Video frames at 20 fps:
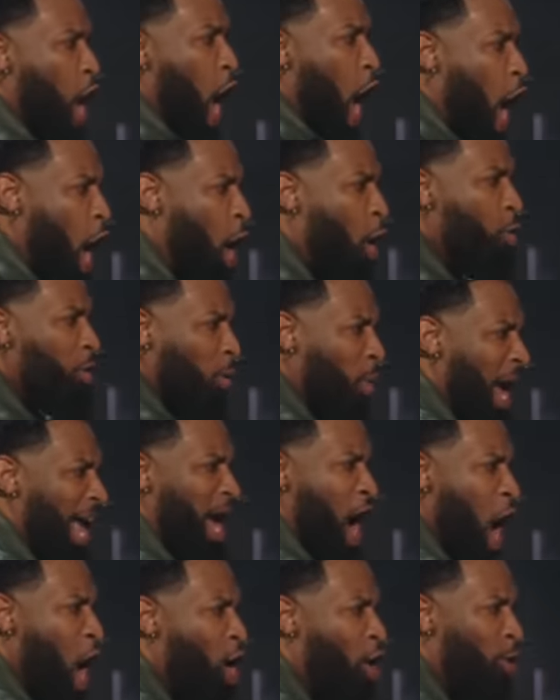all the way
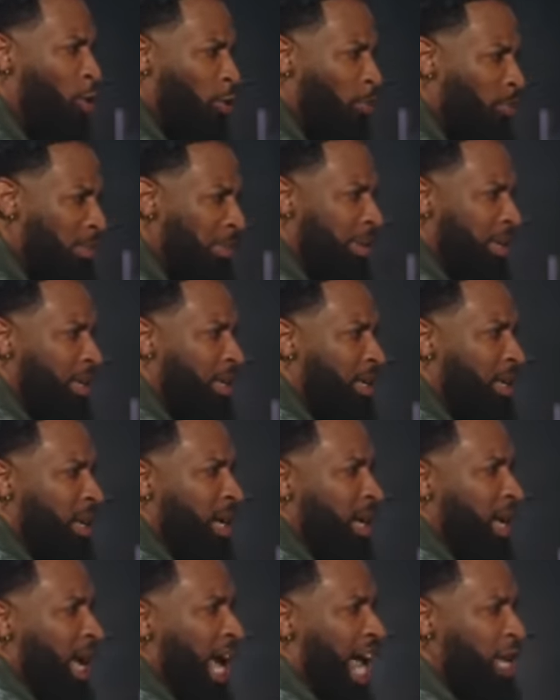home,
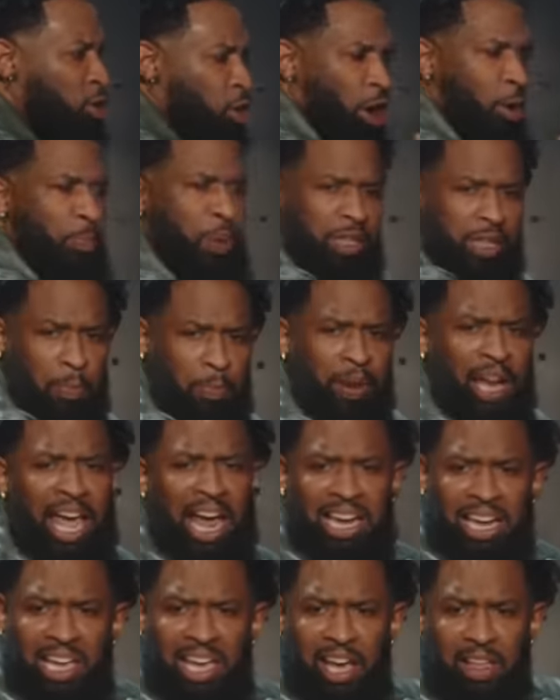and you're gonna put the
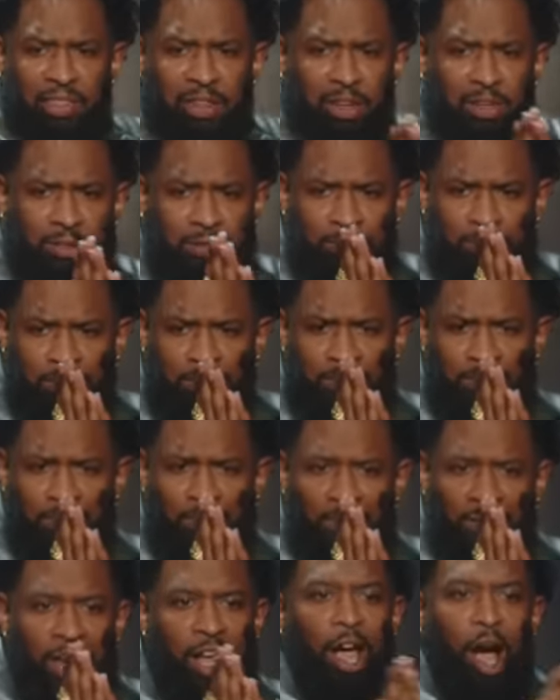plan together.
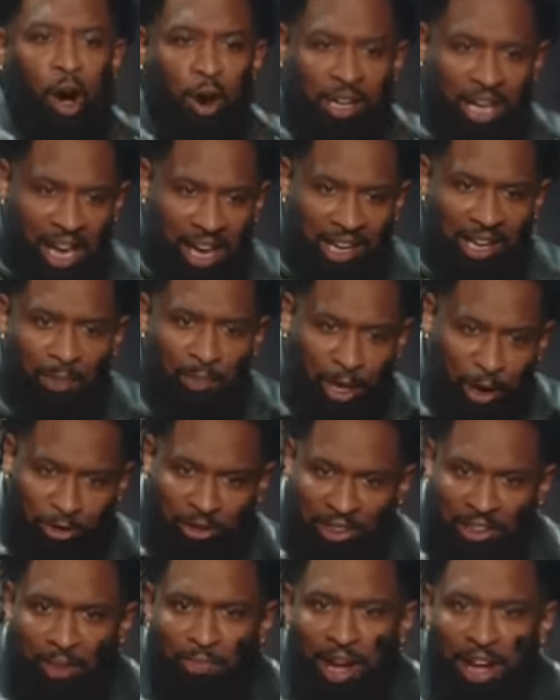Okay, let me go to
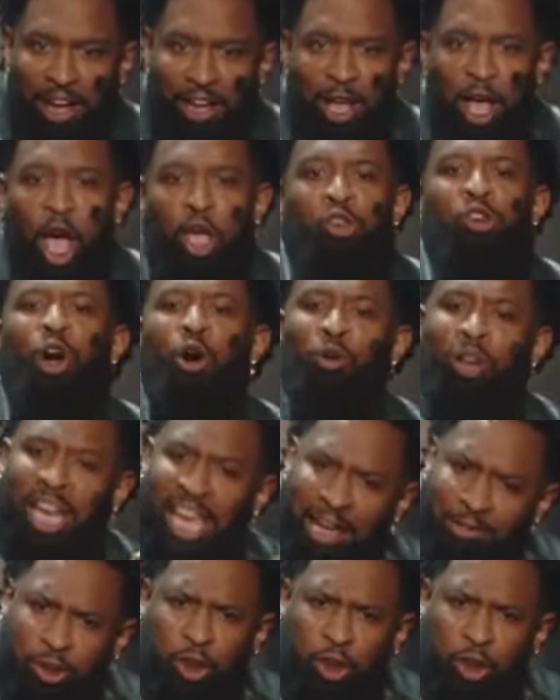somebody else. You're gonna leave